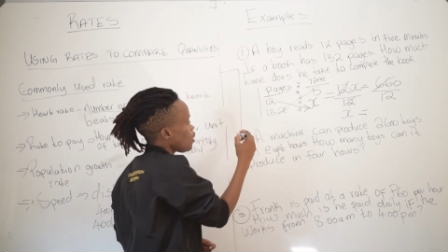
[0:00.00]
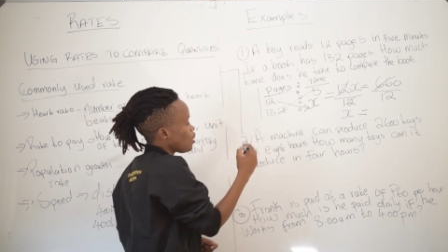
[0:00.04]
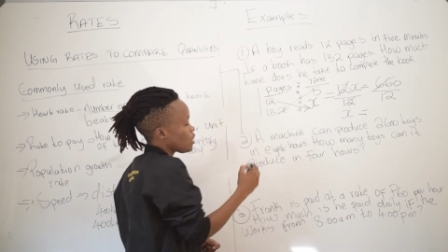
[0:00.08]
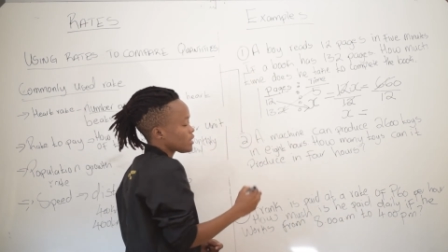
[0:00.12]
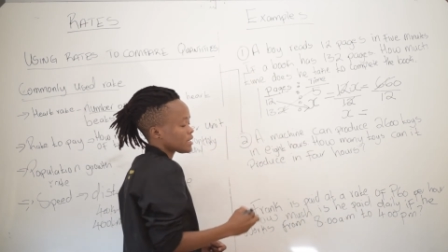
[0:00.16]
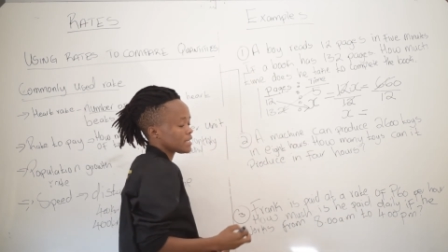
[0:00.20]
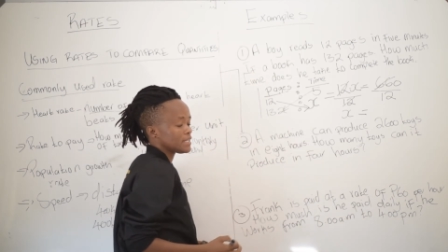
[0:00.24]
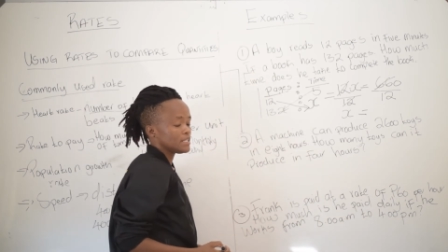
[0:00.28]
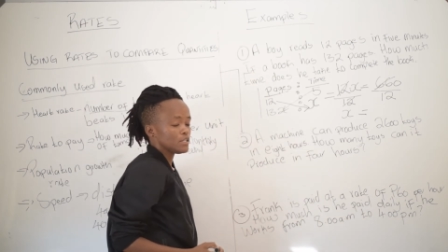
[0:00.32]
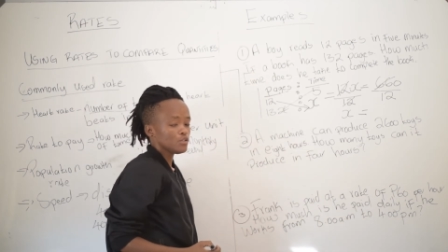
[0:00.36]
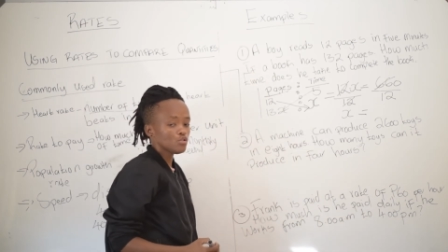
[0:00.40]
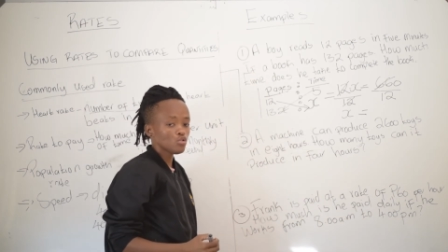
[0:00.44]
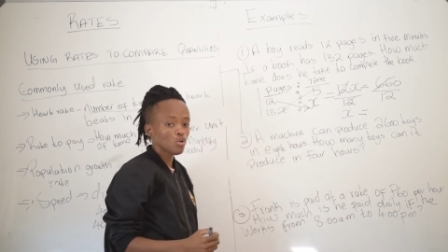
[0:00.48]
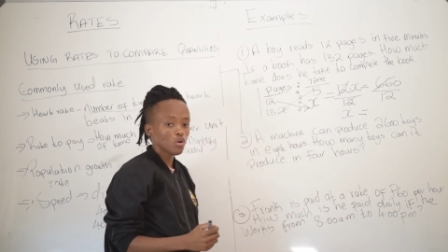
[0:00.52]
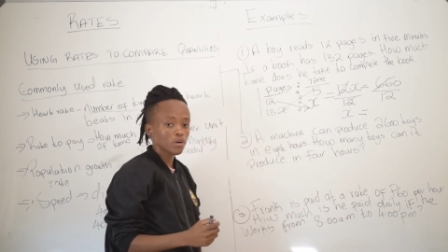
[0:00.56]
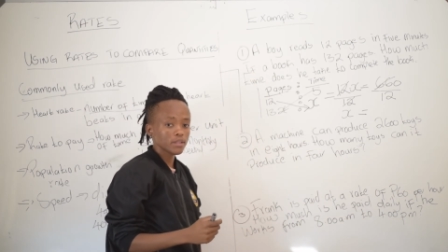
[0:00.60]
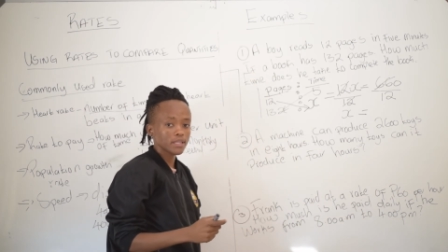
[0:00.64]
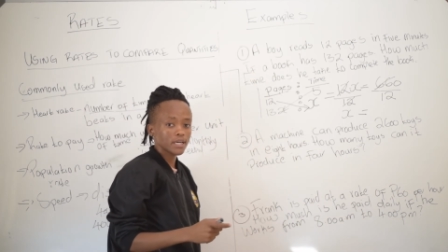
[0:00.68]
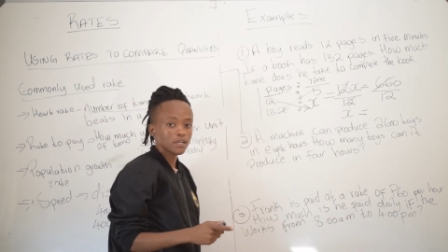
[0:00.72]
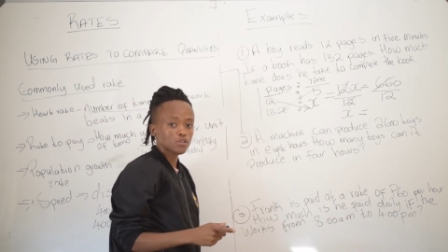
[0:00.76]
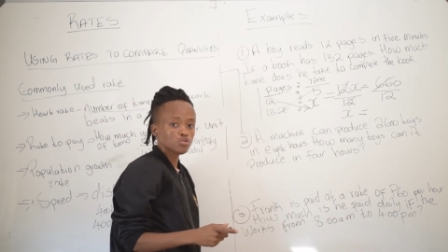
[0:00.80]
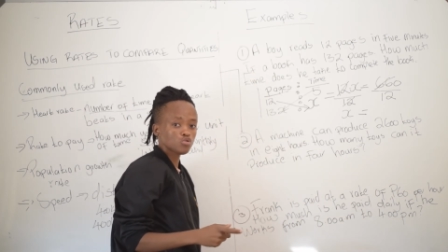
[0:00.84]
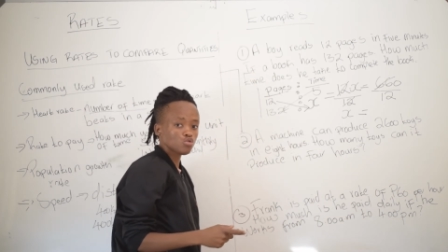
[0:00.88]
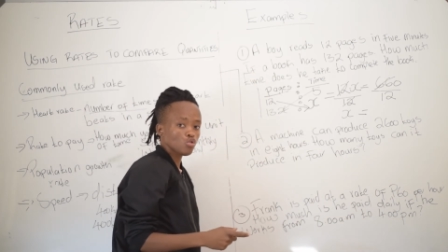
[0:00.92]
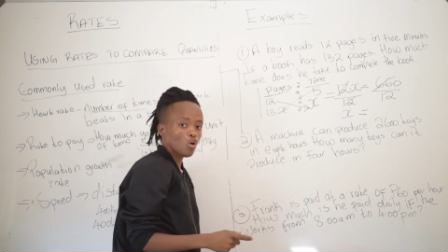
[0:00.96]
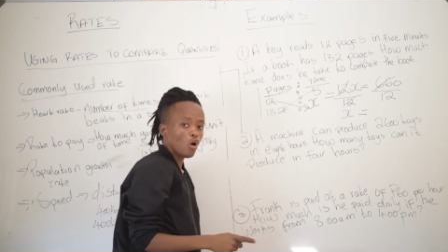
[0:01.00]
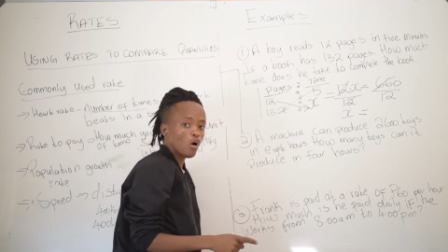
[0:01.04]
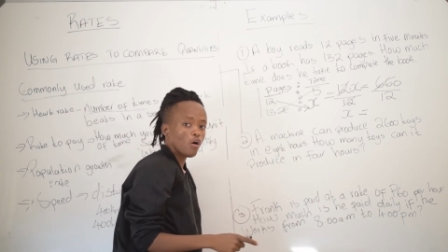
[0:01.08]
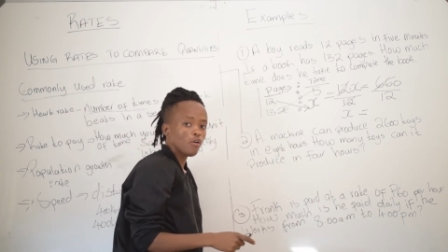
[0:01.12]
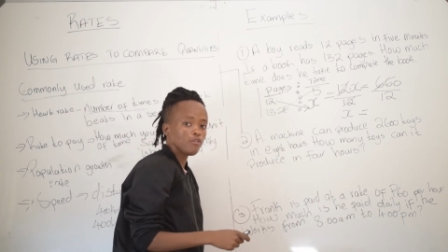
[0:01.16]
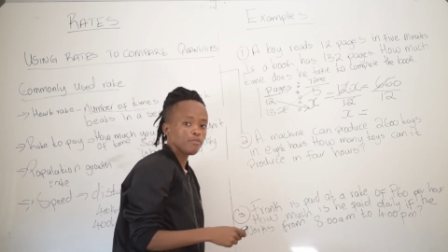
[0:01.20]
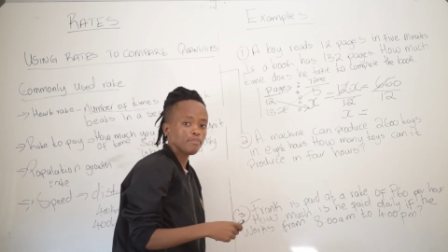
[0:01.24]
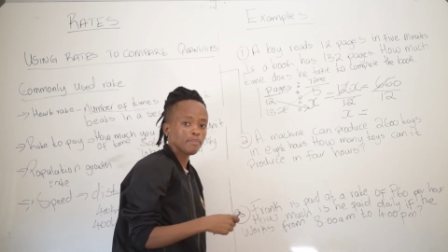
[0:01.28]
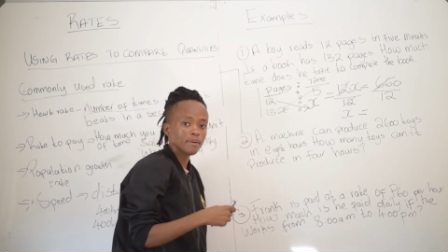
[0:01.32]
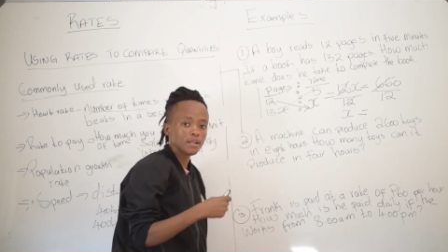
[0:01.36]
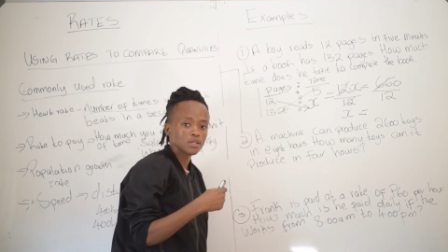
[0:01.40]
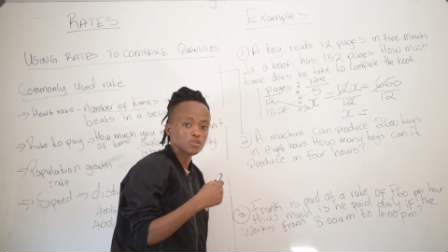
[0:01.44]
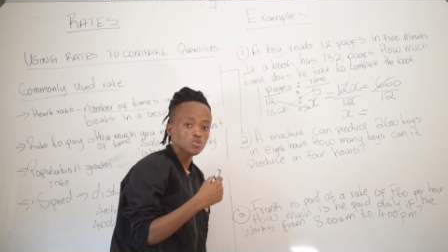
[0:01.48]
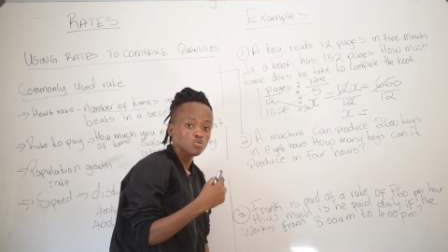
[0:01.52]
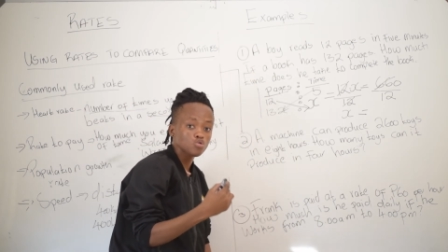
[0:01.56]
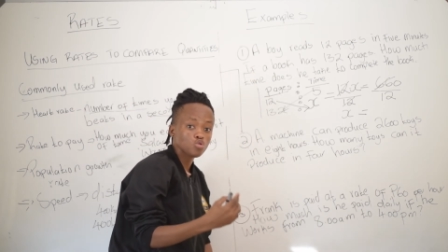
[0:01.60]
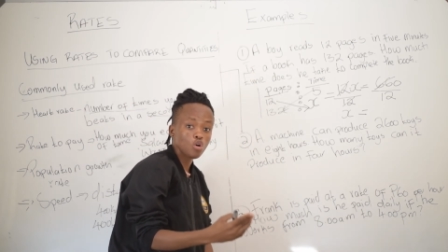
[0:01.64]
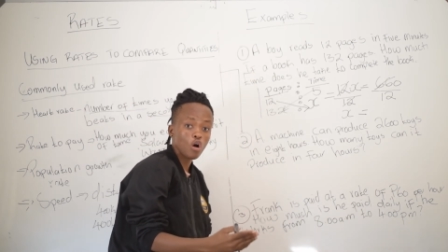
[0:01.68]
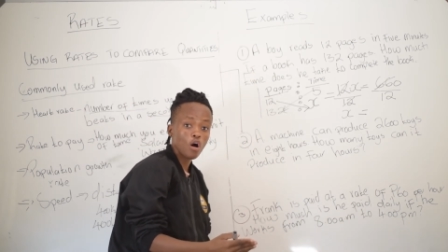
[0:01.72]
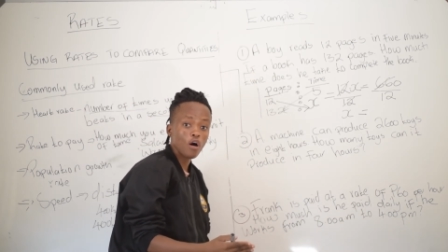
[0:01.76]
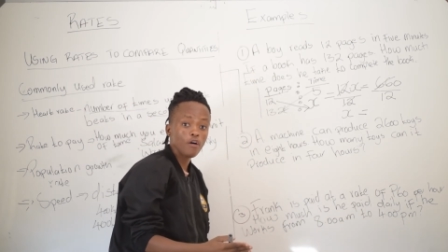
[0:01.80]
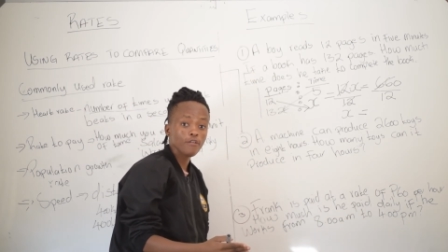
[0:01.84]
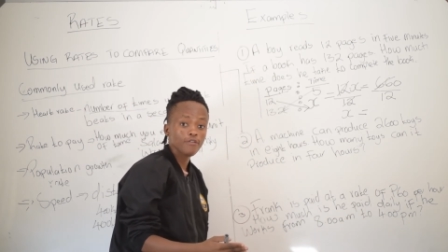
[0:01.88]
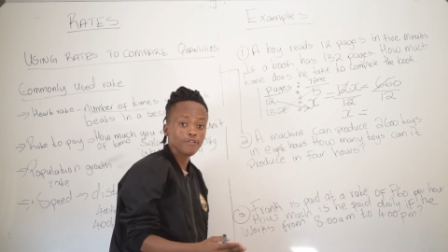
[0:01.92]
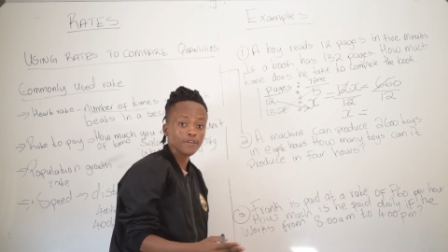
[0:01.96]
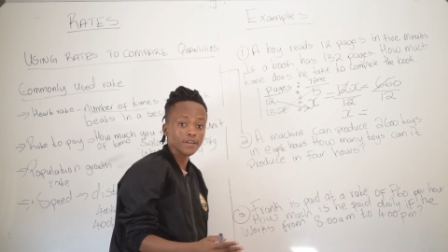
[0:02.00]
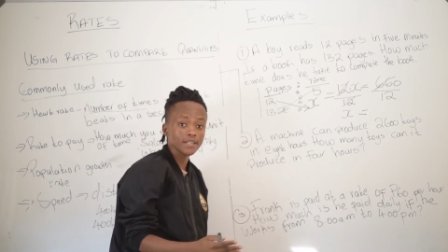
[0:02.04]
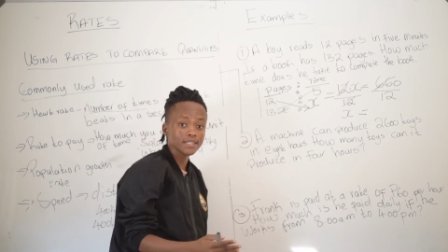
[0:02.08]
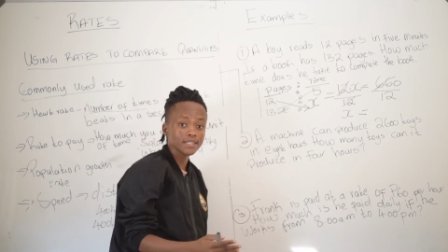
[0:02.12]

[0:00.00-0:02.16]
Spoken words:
already know that 12 plus 12